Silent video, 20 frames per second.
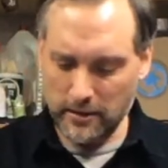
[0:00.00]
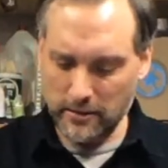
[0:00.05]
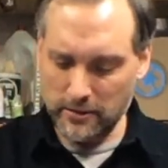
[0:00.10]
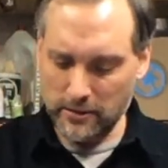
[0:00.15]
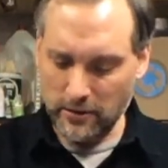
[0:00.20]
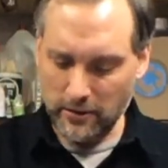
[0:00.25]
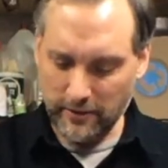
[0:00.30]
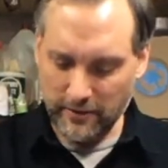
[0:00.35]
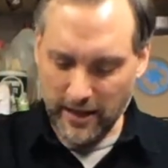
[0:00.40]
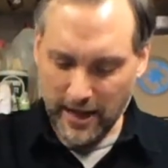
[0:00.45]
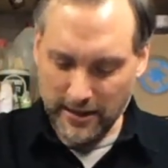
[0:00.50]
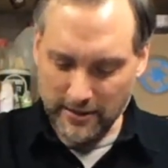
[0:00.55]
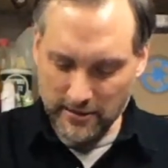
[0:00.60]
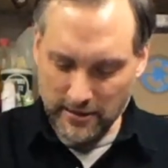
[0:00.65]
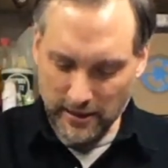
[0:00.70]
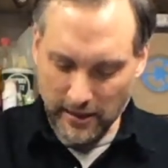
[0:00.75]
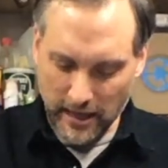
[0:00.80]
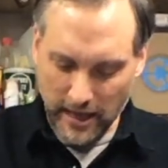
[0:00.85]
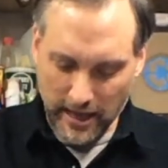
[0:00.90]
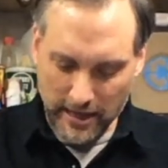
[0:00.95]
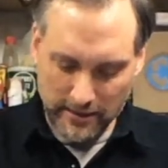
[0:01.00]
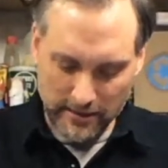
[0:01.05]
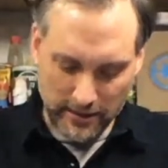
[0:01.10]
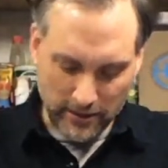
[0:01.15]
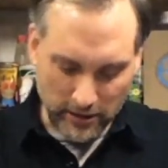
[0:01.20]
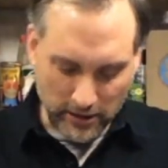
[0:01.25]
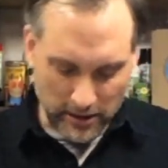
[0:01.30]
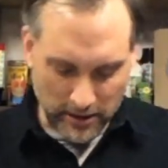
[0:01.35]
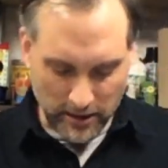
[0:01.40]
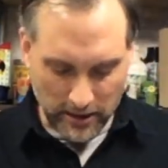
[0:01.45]
So if that's the case, then
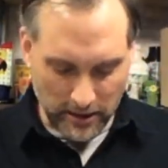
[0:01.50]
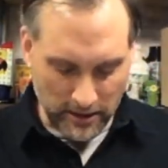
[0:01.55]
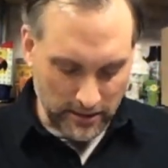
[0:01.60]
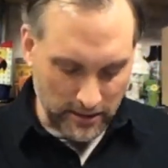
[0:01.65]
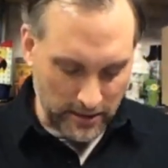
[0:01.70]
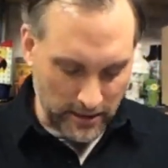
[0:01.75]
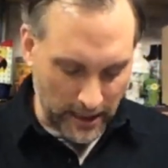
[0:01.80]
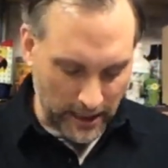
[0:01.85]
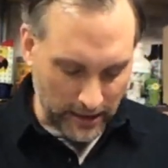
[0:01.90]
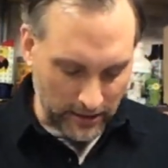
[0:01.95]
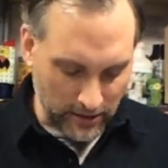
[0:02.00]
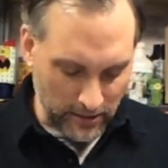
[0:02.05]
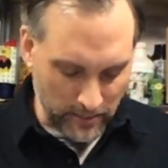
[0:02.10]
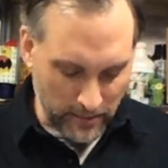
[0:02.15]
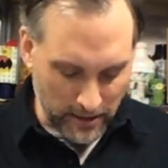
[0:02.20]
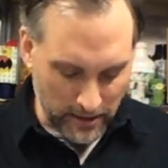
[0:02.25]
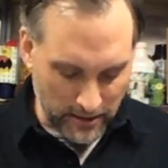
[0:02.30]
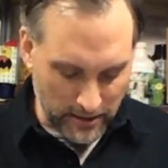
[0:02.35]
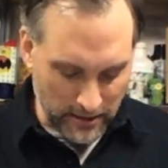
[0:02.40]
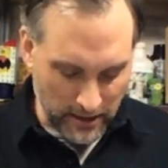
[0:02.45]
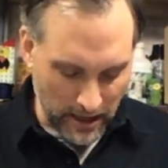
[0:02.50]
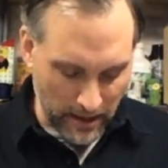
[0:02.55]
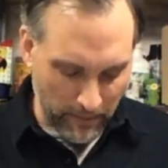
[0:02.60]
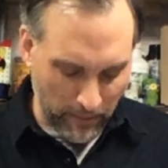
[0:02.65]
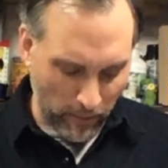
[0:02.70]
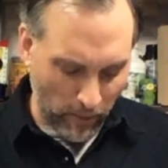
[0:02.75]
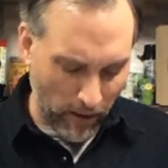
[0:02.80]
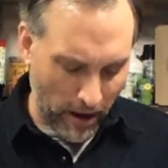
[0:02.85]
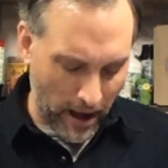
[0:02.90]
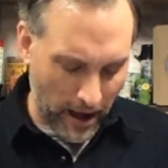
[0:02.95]
you're going to need to take a little bit of the tape
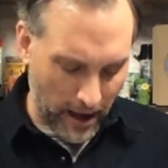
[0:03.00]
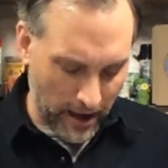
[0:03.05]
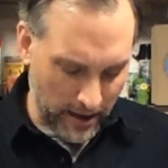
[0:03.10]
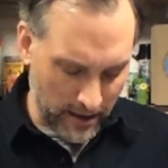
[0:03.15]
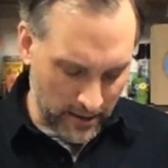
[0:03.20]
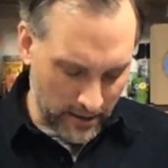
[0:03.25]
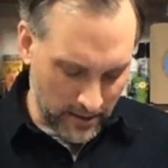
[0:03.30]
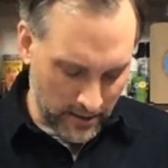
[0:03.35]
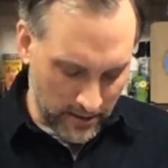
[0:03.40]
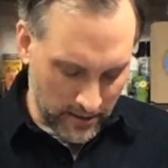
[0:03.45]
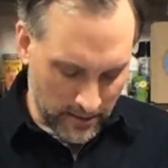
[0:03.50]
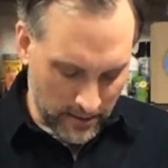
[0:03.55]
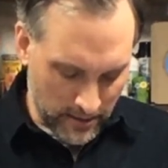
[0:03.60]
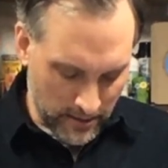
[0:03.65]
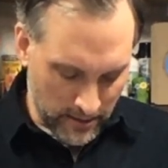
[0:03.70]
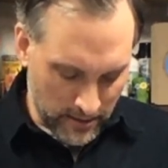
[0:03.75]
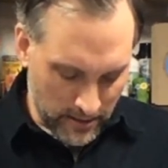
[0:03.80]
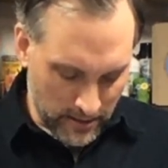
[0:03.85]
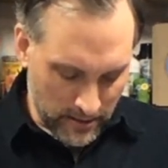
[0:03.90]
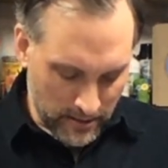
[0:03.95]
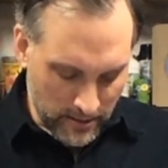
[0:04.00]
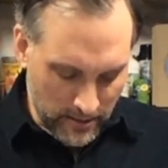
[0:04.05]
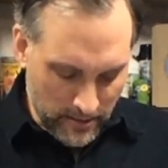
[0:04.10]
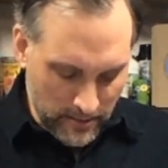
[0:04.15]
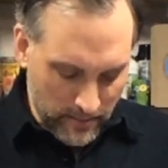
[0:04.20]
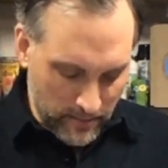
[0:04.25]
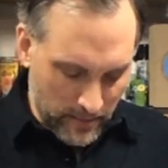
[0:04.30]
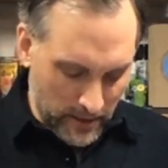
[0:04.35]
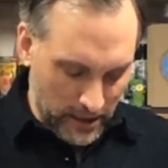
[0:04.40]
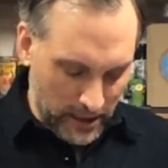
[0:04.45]
away,
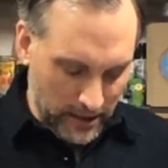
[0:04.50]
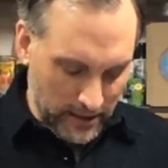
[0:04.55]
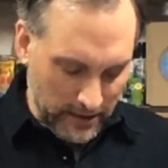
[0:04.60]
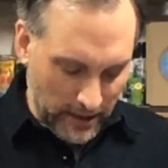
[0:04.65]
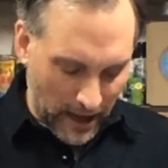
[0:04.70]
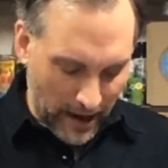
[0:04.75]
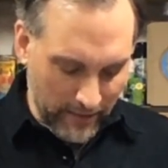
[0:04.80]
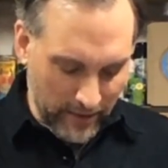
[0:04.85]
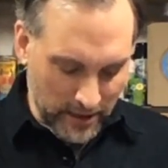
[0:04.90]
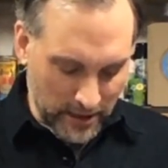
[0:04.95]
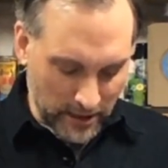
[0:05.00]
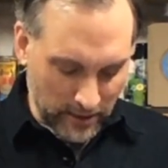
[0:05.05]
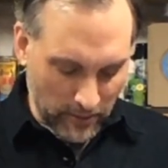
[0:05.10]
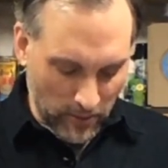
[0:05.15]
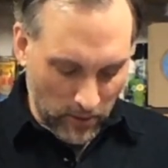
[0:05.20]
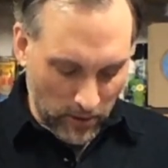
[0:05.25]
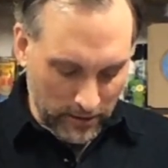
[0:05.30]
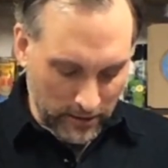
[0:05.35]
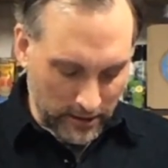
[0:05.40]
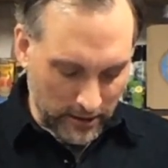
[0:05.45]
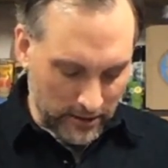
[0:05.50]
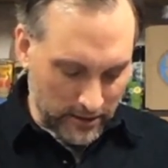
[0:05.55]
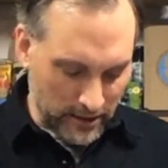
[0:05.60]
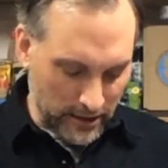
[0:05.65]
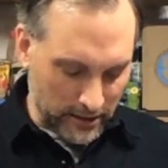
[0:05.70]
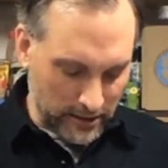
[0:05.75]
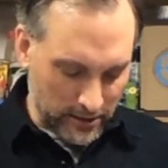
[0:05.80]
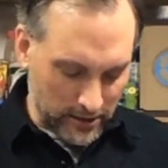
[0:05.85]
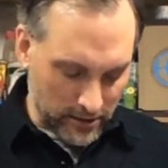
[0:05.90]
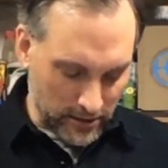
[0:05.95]
because obviously we want this thing
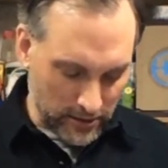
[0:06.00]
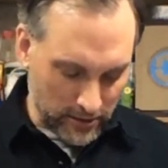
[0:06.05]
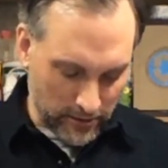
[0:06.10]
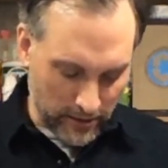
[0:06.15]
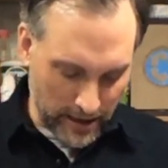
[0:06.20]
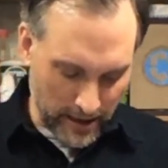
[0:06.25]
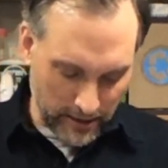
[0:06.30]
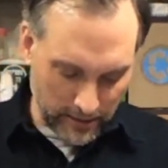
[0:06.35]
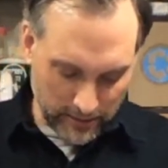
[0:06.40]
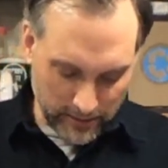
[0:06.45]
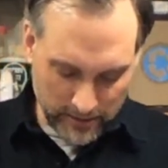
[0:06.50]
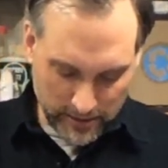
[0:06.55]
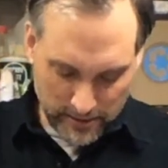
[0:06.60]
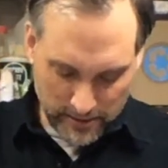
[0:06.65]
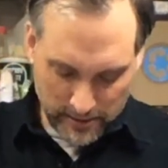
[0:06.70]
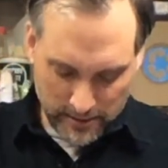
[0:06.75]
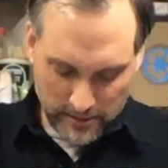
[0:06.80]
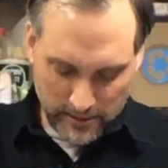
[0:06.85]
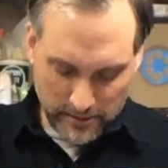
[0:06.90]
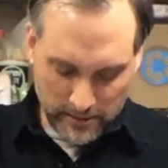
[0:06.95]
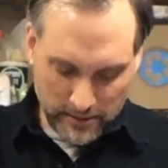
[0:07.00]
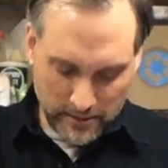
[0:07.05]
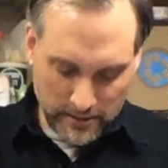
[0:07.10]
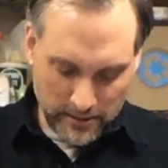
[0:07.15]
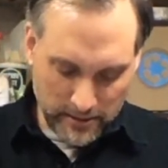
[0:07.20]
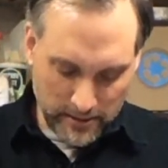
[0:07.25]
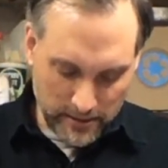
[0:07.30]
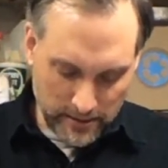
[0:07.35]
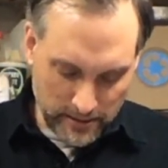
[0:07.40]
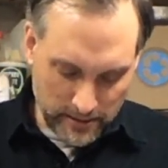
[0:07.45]
to turn around.
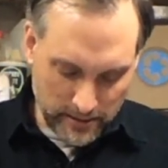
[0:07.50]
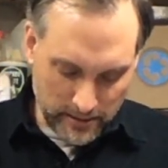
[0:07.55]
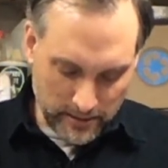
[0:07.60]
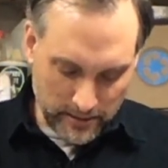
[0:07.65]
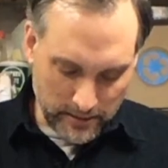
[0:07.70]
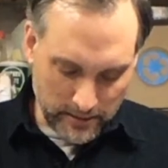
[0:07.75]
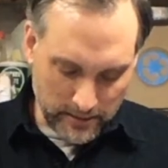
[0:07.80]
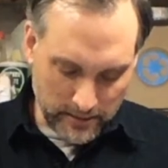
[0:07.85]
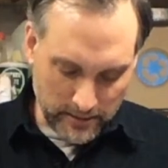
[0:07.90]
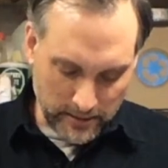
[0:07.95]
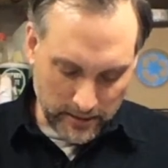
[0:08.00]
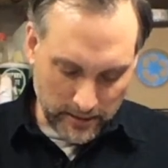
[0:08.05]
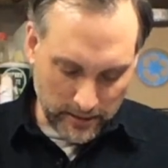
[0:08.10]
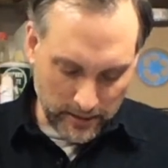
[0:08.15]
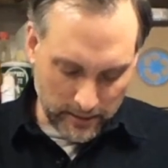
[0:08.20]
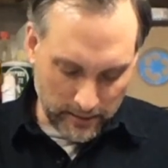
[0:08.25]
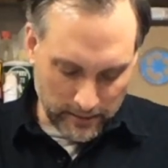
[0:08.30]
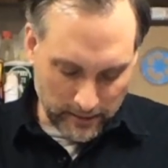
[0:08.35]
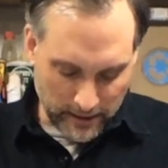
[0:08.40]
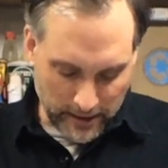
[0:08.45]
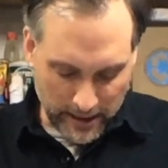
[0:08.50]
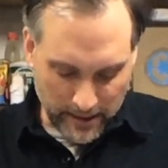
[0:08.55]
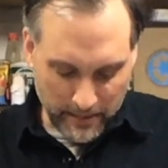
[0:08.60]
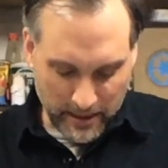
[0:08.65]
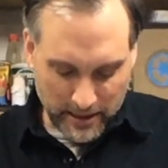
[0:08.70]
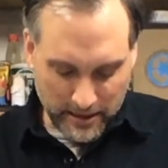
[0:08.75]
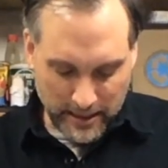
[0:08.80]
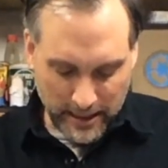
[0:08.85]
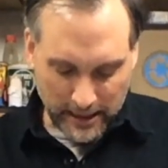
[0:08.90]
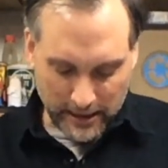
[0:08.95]
So I'm going
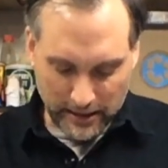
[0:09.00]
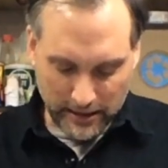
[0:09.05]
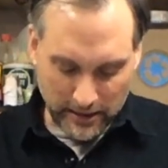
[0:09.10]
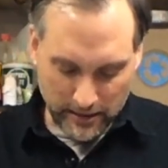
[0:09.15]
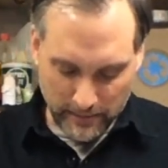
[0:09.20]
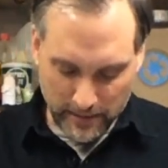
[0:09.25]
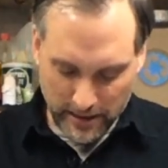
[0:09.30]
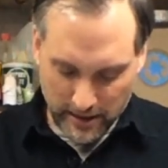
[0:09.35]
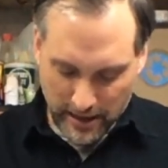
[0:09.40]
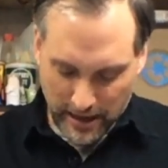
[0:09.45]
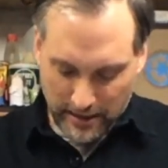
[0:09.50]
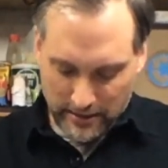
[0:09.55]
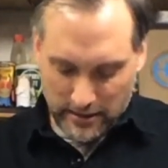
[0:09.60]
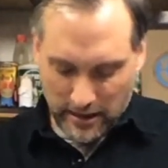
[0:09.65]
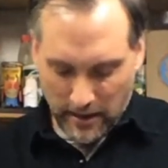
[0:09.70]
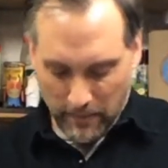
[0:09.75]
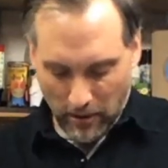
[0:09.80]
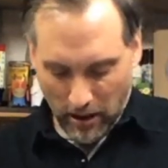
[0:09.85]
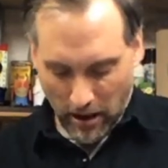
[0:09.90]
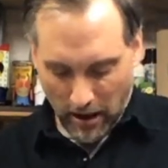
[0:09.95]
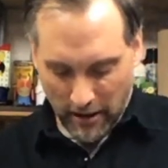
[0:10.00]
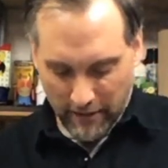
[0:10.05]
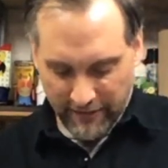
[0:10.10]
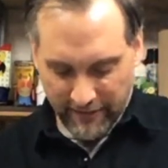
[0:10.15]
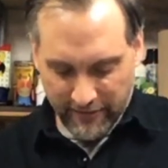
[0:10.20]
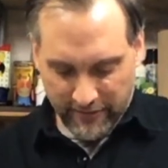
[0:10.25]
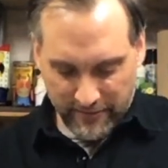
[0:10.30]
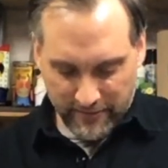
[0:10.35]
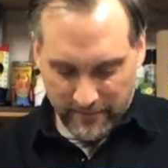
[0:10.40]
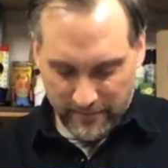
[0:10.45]
to take a little bit of that tape off,
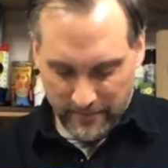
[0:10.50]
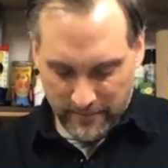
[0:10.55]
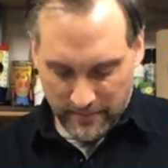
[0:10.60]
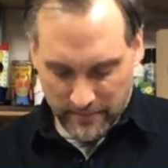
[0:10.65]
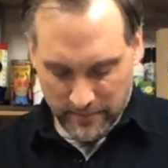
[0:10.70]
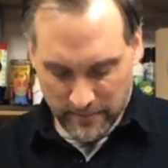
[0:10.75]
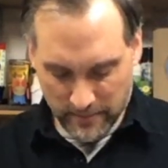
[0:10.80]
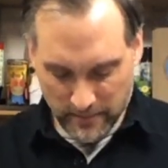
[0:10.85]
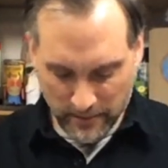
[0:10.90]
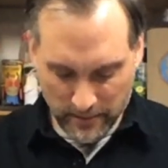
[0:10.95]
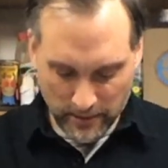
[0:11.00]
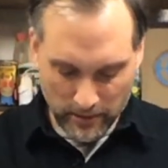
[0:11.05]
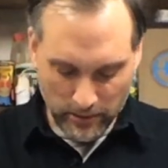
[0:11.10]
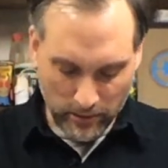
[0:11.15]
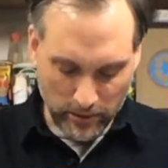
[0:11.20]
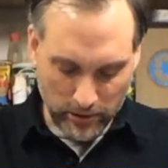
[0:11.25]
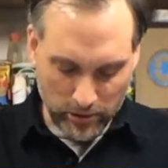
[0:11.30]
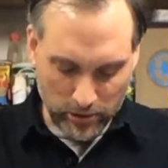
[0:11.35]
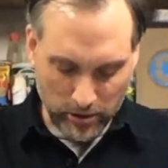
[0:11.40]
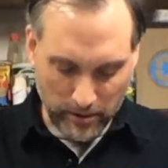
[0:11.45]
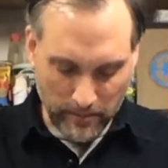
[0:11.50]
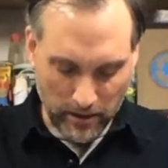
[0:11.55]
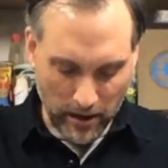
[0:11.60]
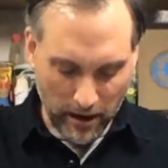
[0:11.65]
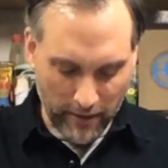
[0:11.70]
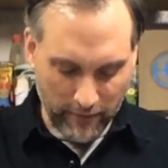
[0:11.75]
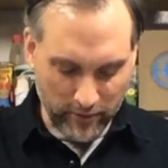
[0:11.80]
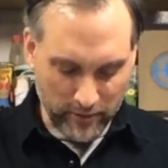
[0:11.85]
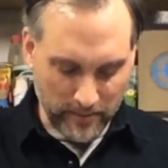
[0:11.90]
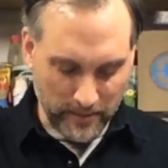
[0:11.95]
or trim it
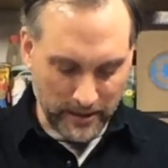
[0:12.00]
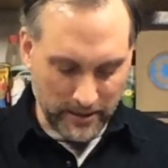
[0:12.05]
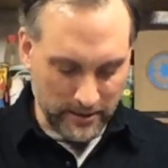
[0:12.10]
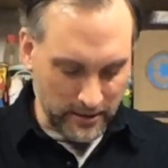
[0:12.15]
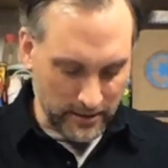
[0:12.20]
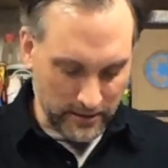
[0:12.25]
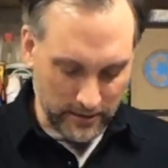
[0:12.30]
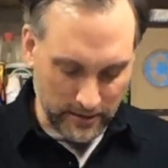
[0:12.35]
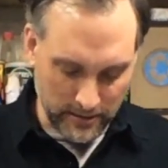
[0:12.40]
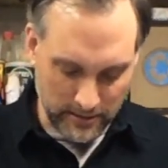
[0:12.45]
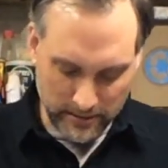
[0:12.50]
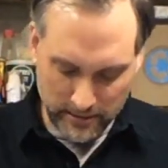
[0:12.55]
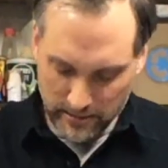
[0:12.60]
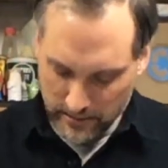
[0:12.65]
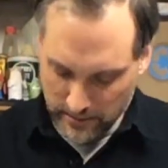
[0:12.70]
off with my scissors.